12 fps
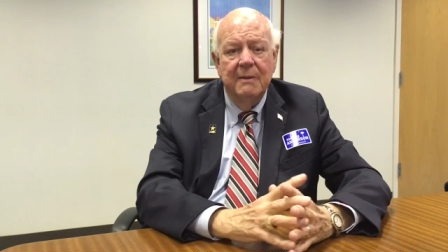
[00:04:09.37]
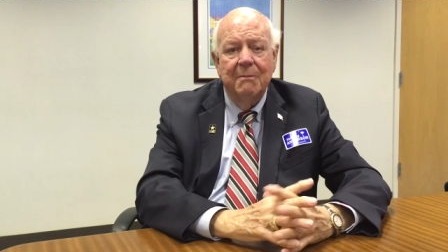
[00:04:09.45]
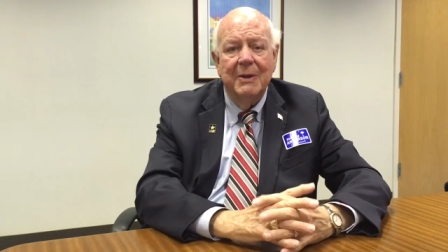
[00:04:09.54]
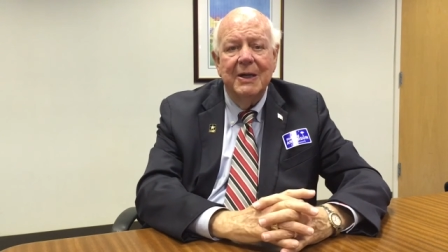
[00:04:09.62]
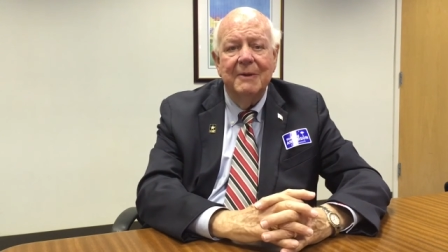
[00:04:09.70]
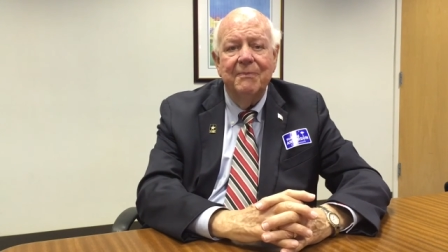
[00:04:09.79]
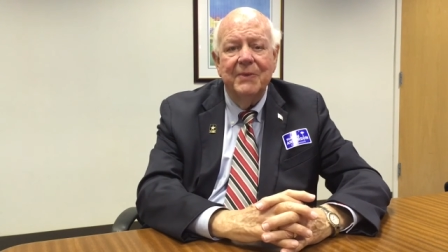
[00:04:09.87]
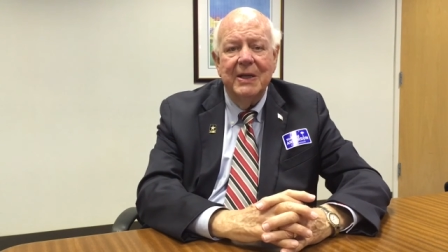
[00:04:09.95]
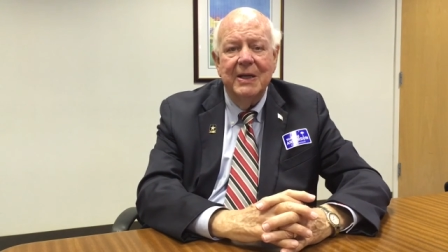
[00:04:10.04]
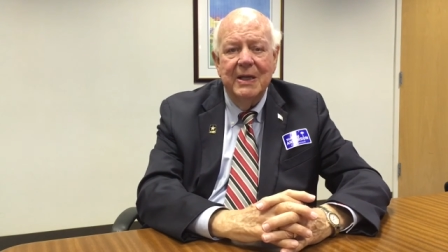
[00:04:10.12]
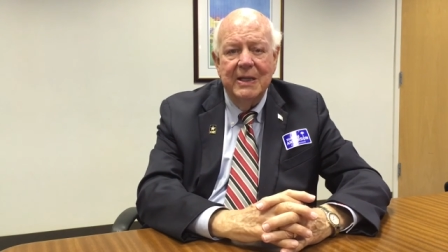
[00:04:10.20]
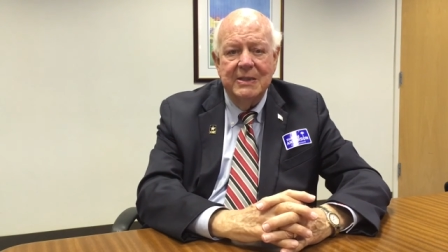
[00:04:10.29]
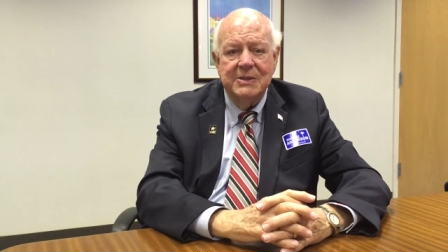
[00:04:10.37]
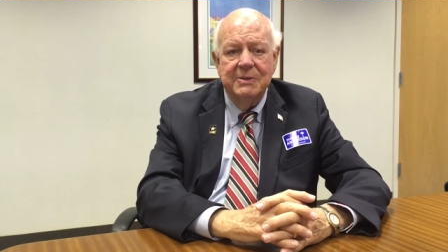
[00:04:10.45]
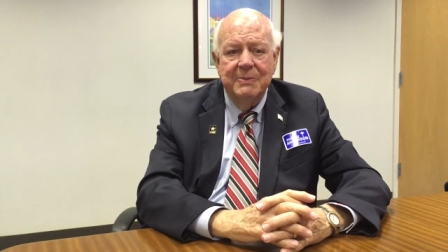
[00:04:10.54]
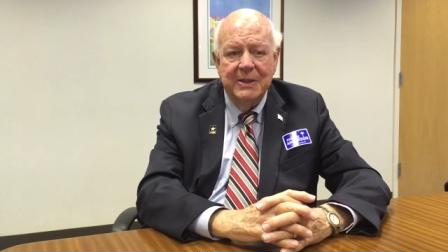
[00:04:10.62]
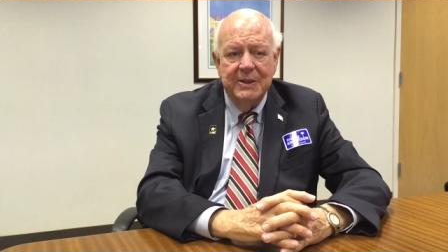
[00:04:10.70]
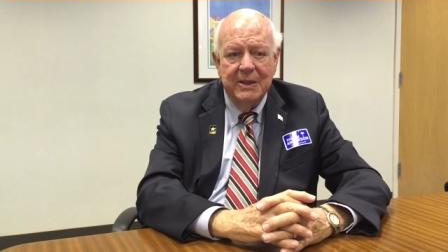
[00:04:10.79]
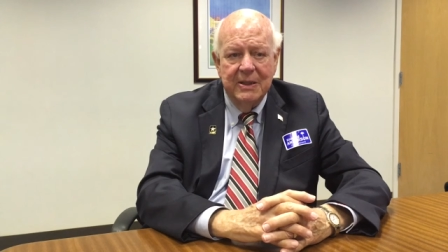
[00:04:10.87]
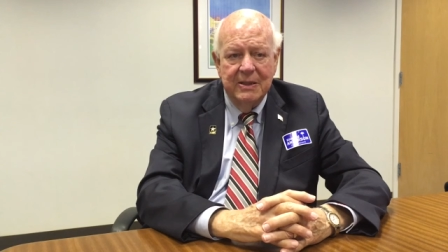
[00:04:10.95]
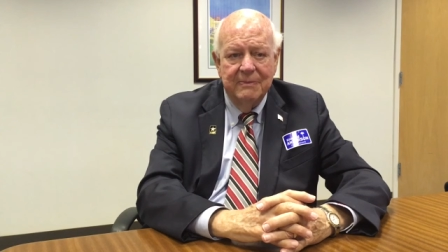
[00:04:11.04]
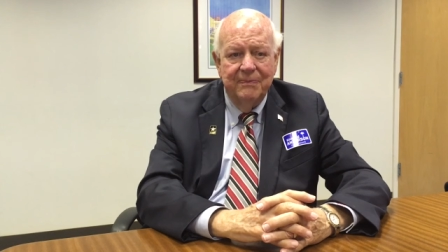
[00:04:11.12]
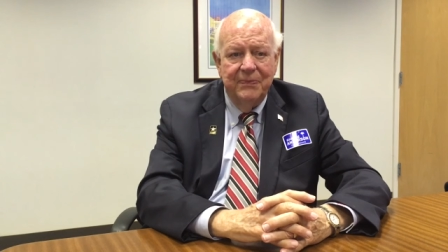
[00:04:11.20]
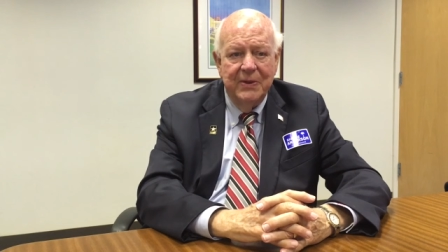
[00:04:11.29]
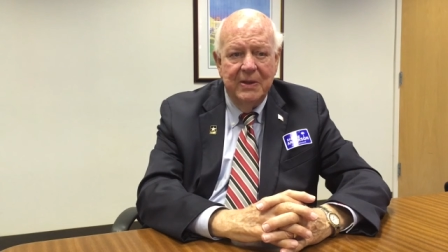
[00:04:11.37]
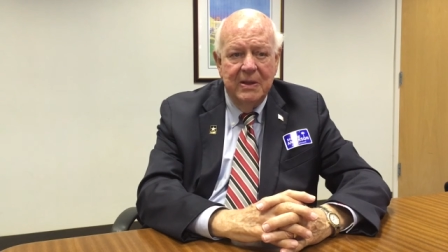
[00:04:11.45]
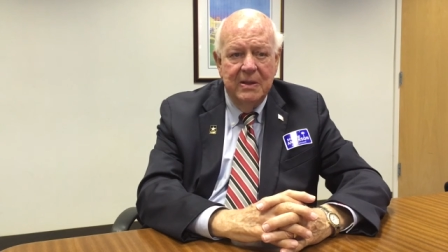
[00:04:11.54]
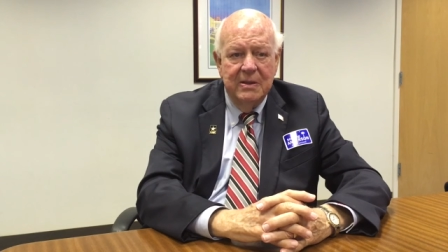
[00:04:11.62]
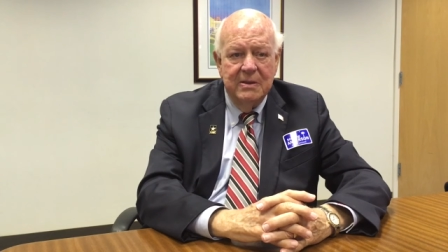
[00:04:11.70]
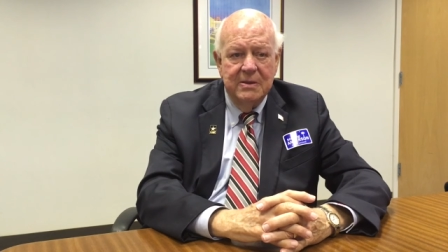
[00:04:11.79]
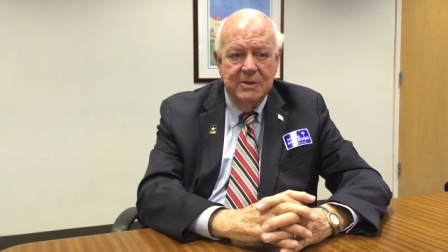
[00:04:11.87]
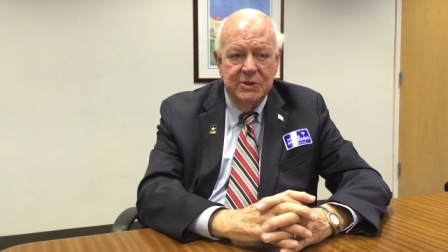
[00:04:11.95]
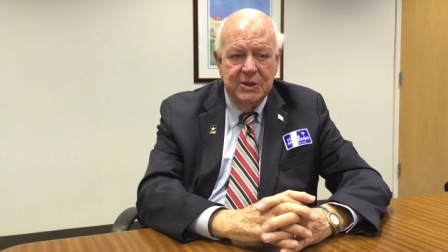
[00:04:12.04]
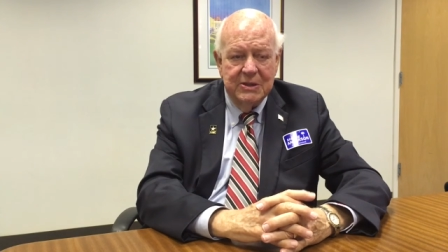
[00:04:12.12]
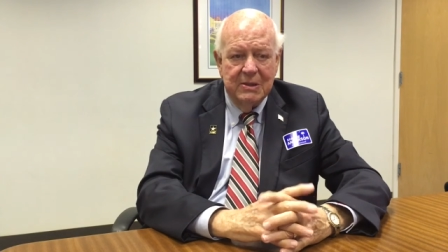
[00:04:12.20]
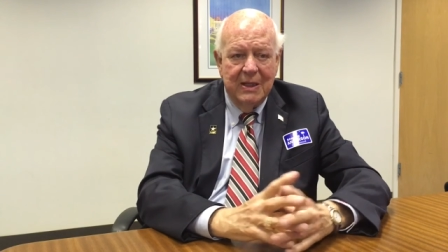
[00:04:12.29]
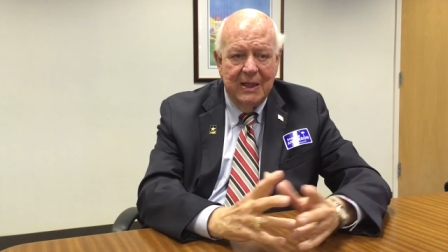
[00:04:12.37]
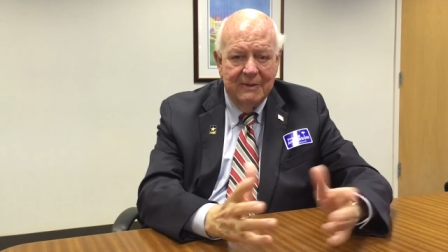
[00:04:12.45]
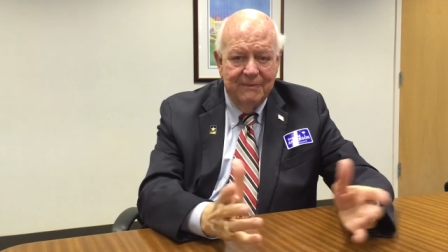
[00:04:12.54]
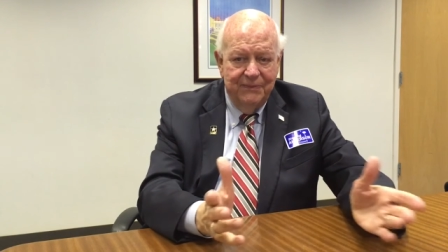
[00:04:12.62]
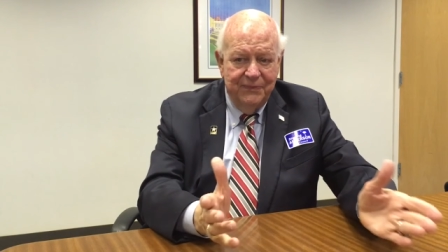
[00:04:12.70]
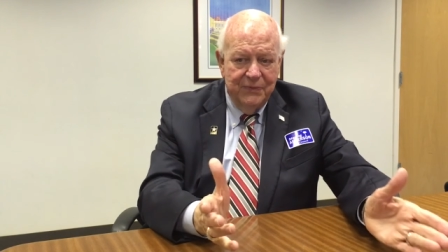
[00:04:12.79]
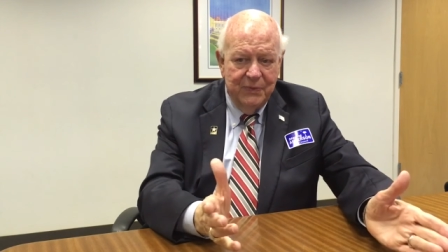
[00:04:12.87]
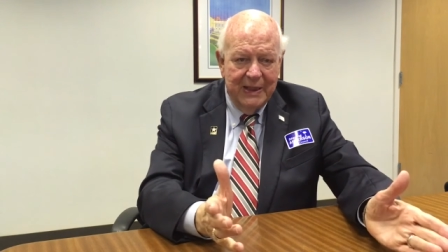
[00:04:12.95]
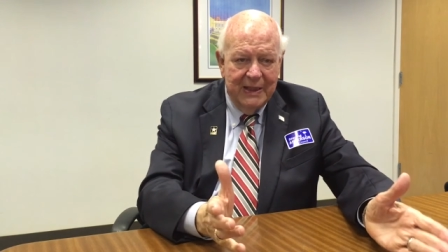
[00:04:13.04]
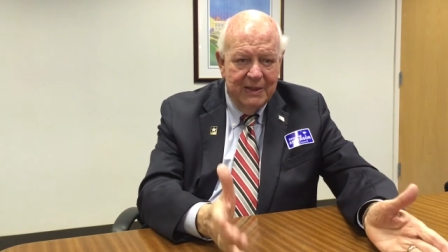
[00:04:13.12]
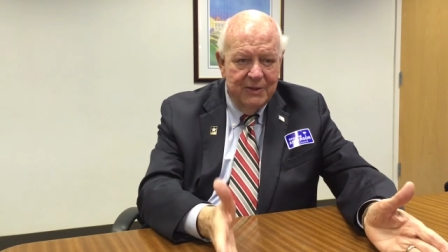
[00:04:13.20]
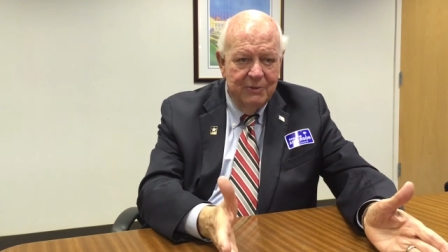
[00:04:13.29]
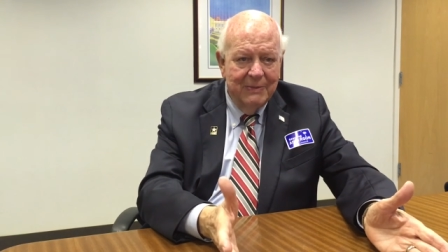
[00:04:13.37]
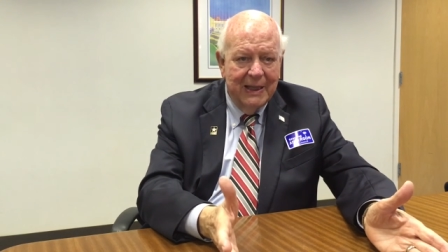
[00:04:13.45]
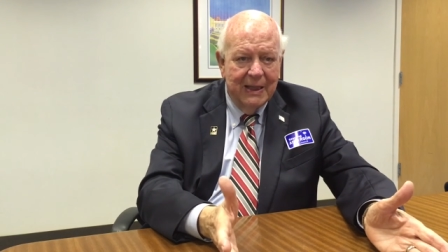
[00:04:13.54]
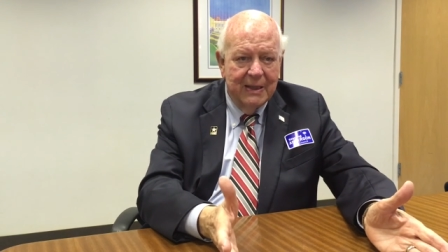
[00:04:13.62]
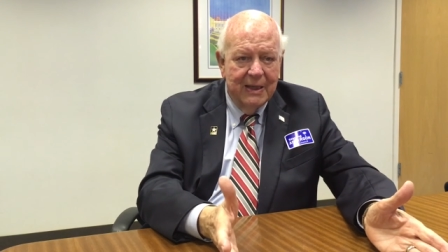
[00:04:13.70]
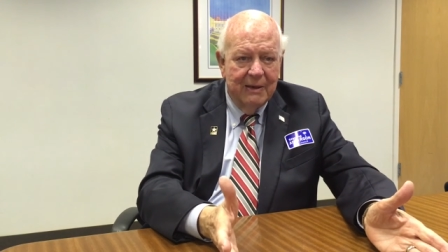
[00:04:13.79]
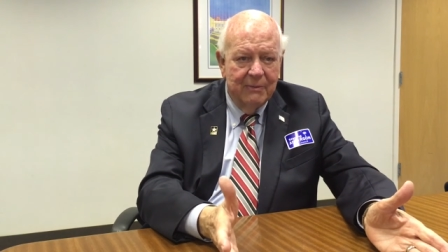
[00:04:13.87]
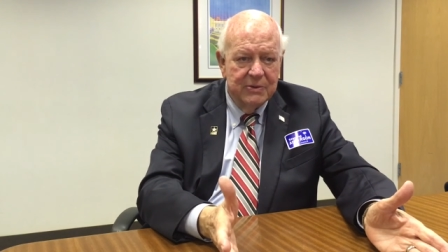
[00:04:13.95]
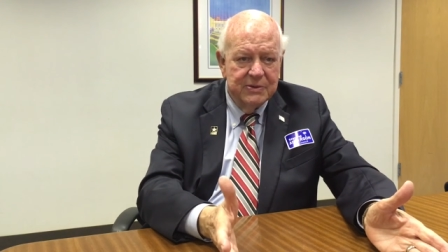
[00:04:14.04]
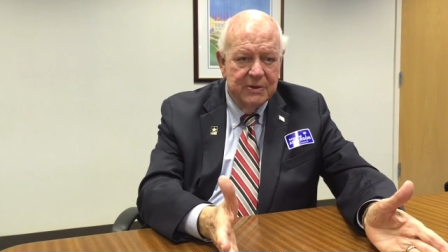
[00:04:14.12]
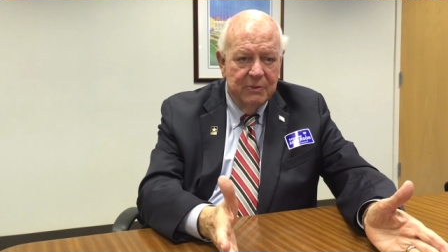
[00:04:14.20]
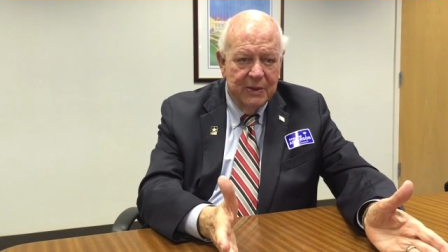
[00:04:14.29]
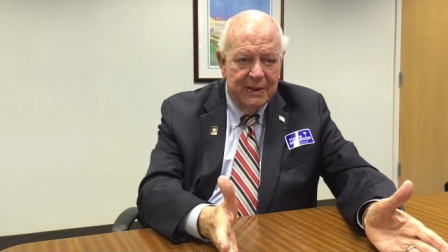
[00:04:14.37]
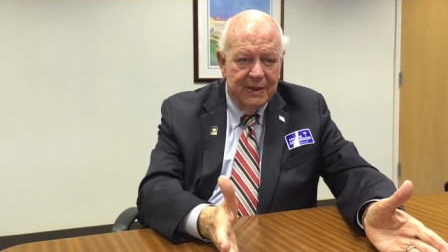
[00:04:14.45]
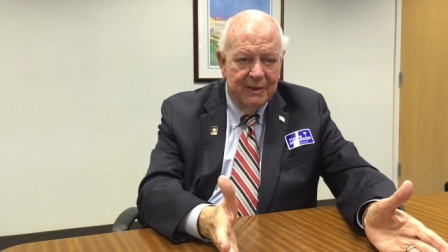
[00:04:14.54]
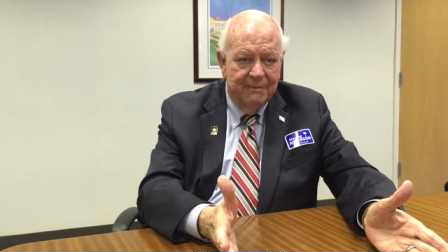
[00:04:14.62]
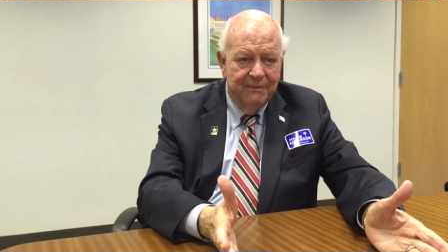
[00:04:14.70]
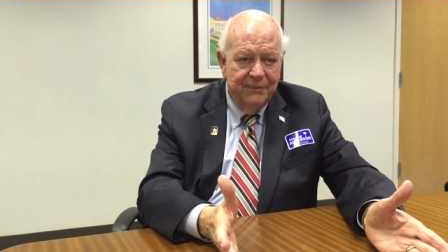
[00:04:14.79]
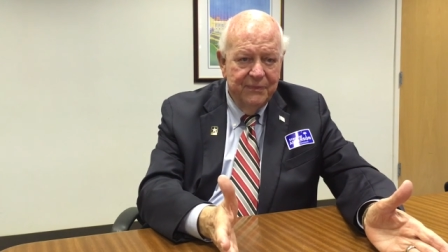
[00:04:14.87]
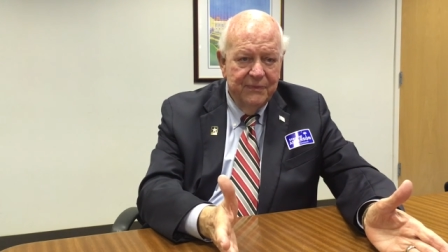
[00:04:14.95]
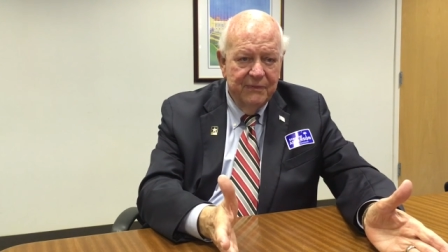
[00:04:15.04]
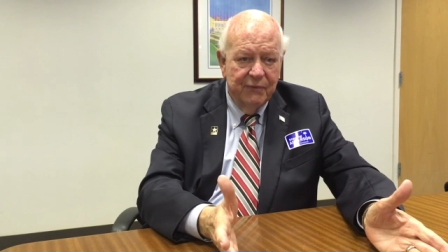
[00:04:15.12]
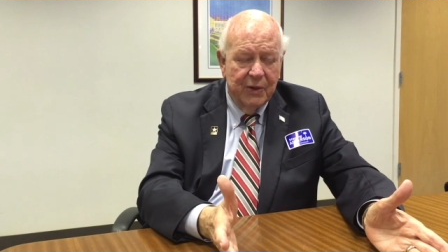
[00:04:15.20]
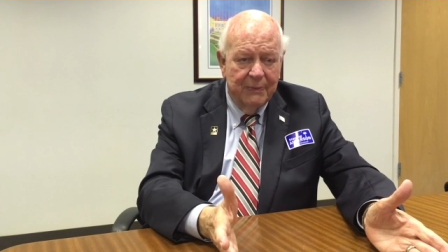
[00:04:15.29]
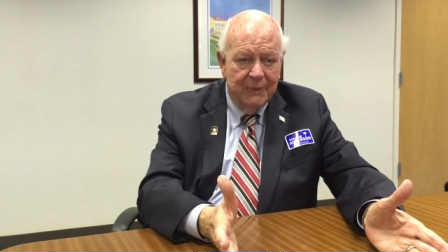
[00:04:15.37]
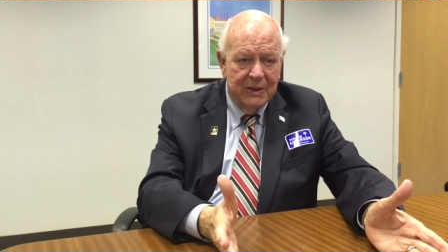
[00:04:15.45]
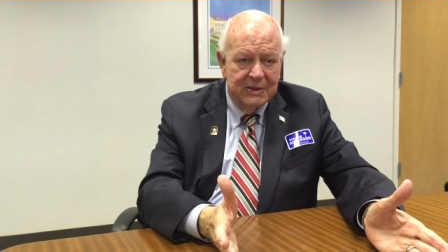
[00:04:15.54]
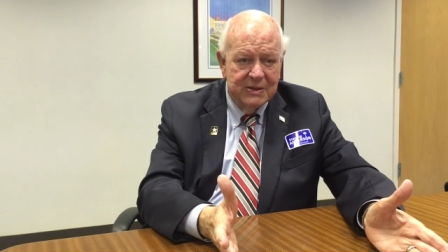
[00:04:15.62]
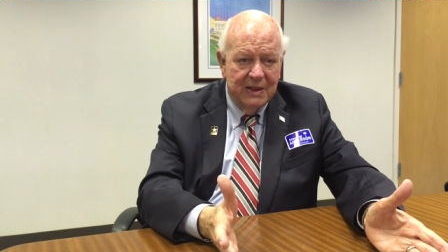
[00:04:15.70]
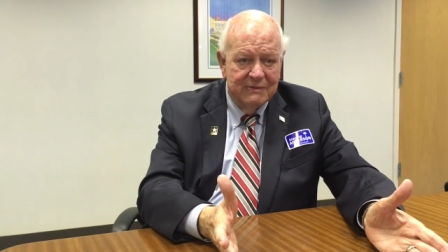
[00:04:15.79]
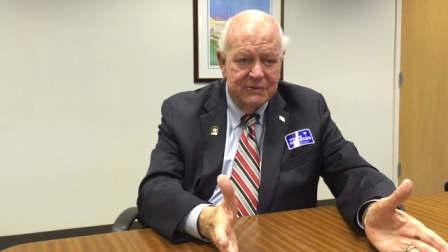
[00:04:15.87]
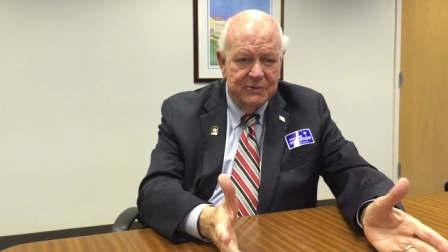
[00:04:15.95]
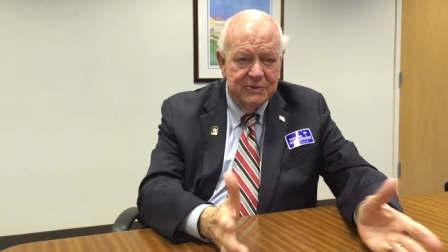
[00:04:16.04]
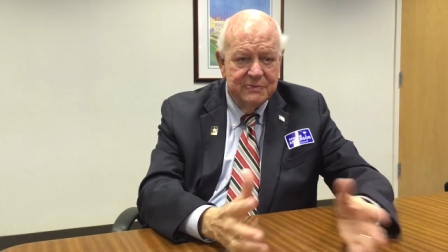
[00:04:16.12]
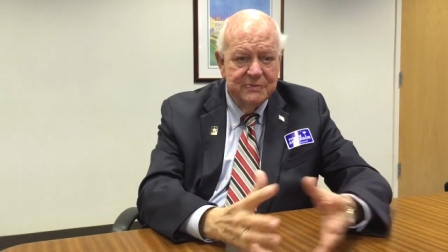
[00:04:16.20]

but it needs to be done just like we had to do body cameras and we did them for our police officers.